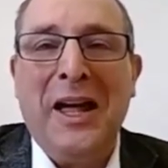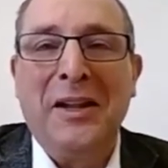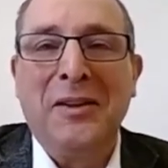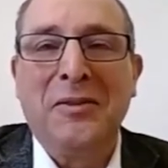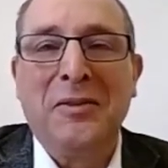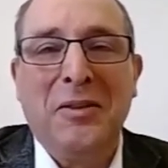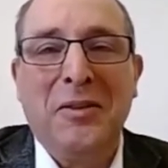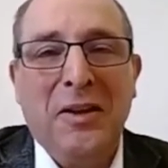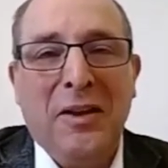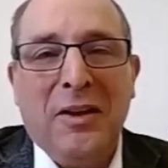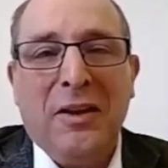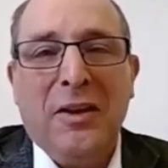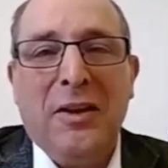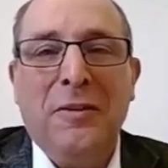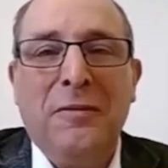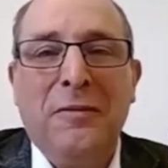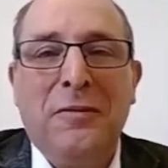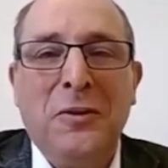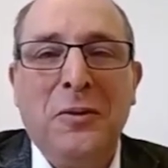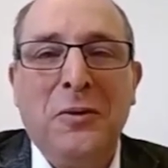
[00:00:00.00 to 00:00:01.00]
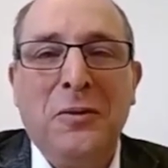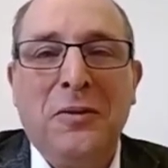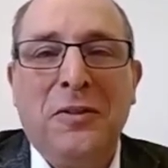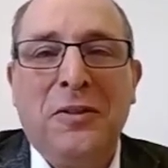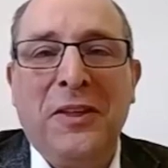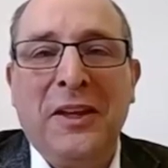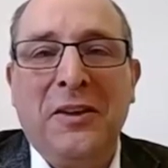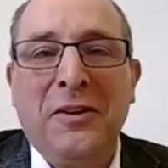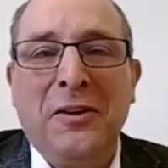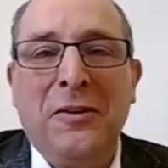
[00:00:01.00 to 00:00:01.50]
And if
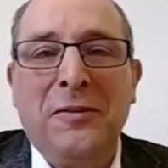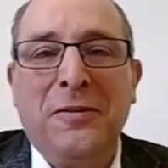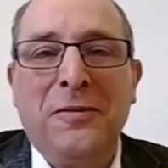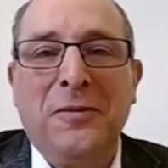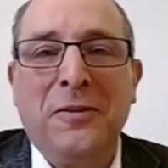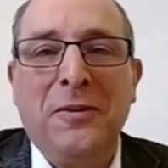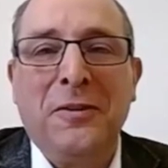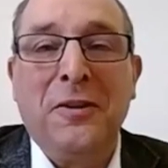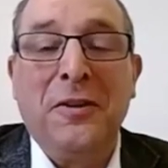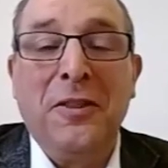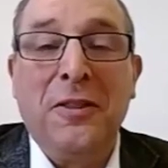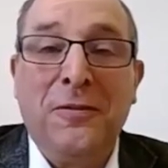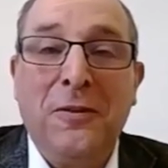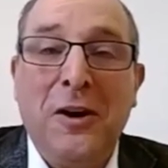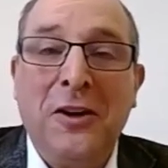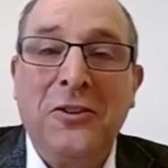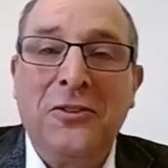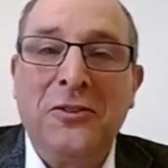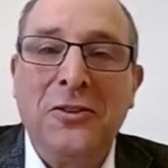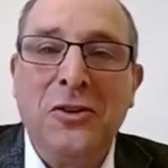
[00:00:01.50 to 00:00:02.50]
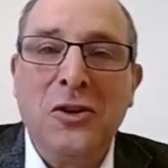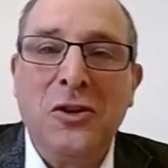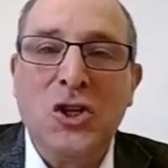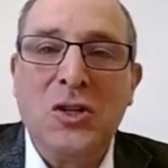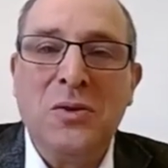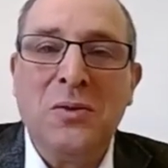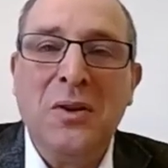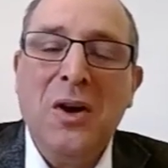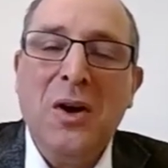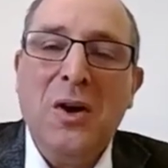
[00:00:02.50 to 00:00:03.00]
you think of the first
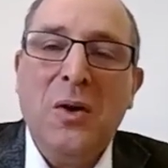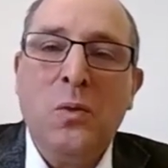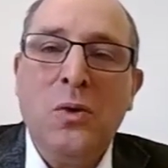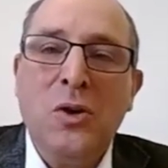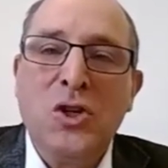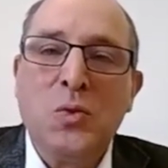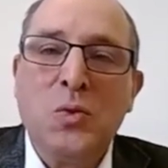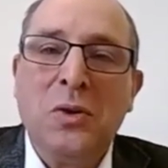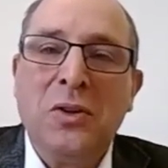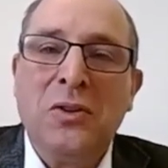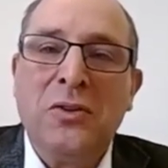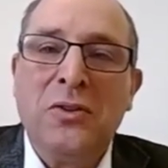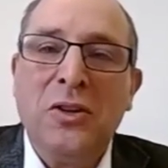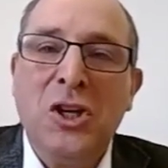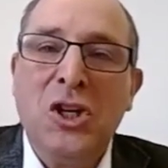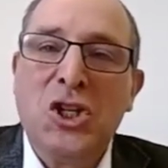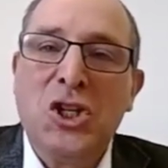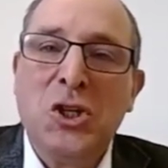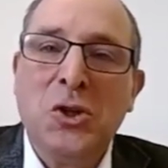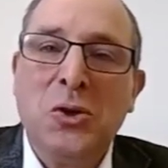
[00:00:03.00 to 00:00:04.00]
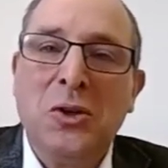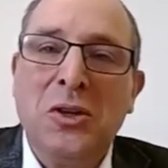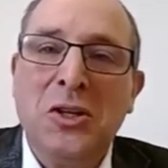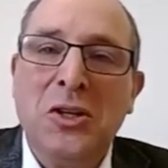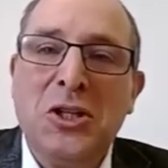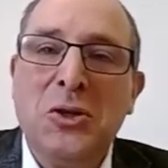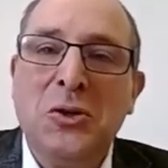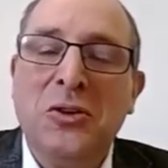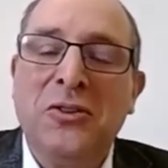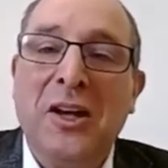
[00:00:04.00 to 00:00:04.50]
edition, which was
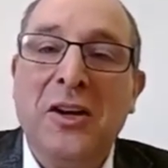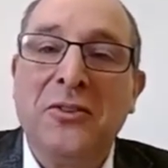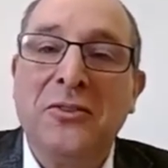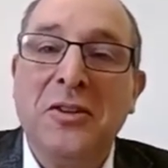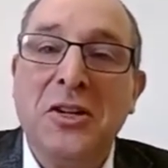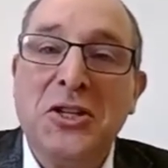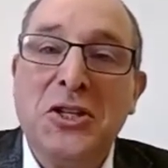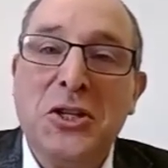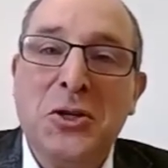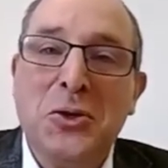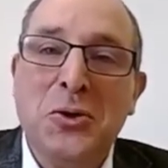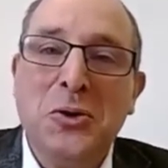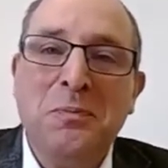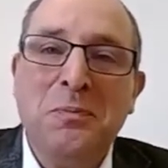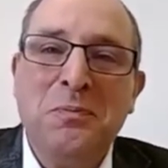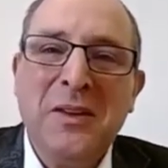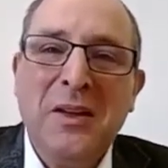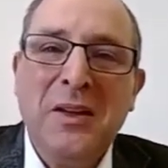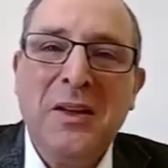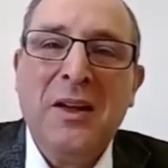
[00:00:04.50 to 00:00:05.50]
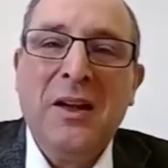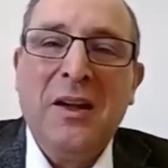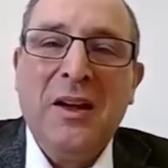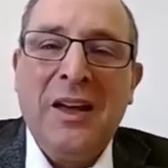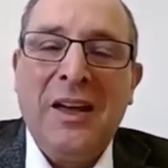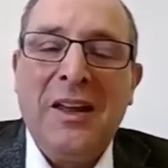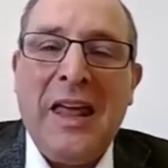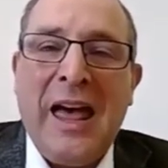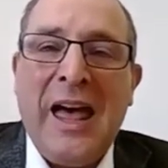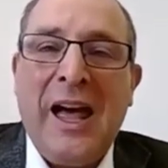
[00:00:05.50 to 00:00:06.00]
issued in 2002,
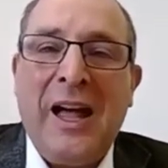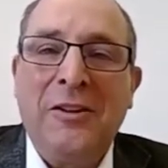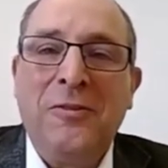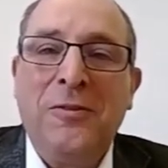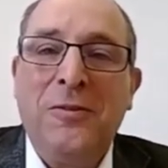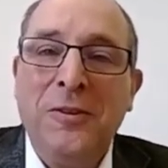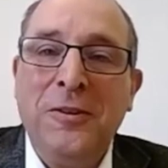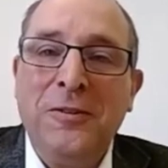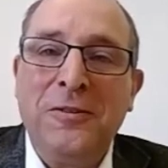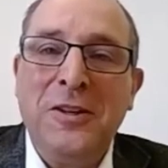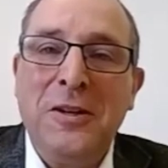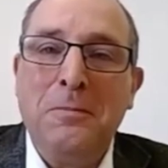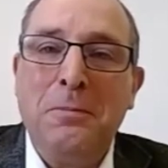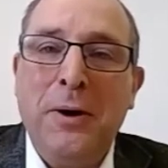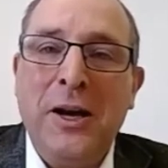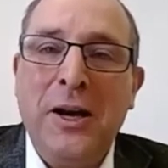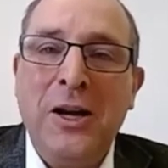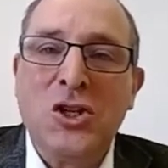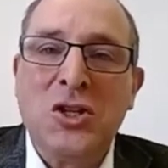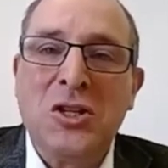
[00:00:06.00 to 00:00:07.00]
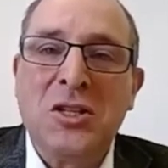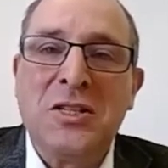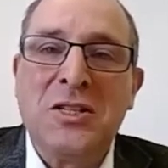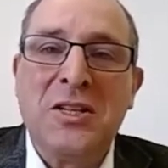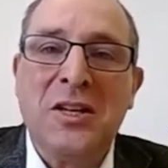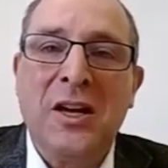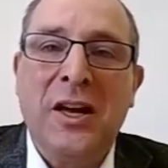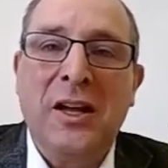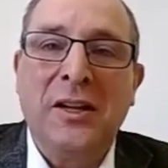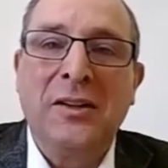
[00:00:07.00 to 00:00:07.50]
it had 15
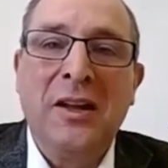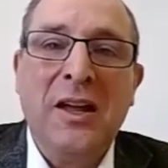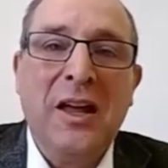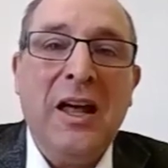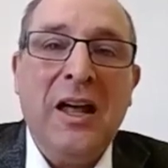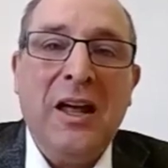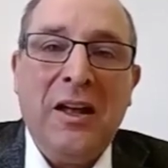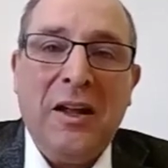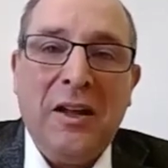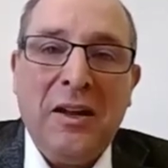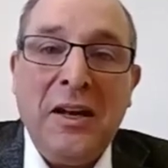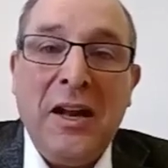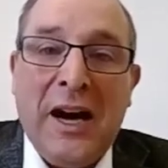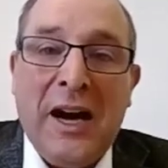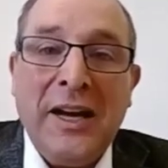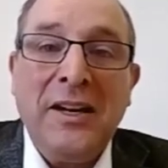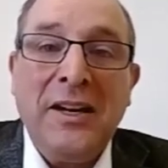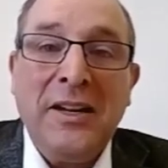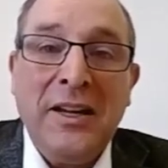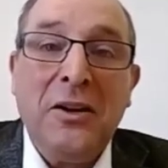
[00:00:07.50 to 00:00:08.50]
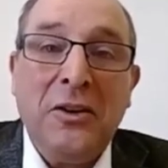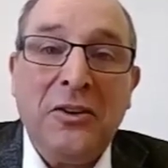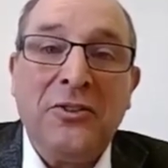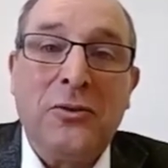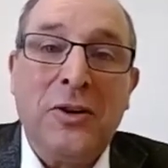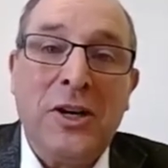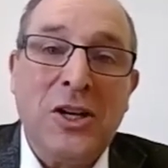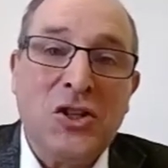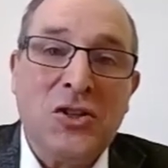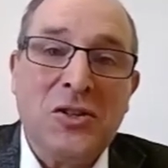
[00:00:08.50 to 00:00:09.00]
pages and 9
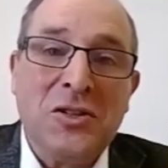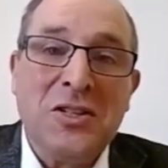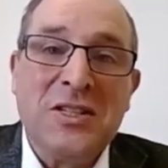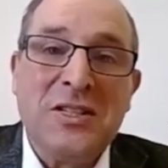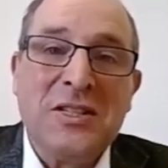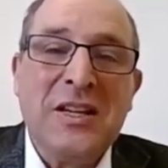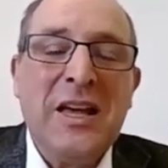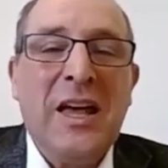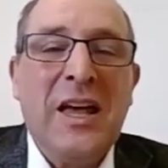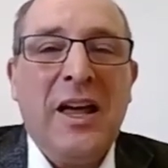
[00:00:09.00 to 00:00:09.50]
illustrations,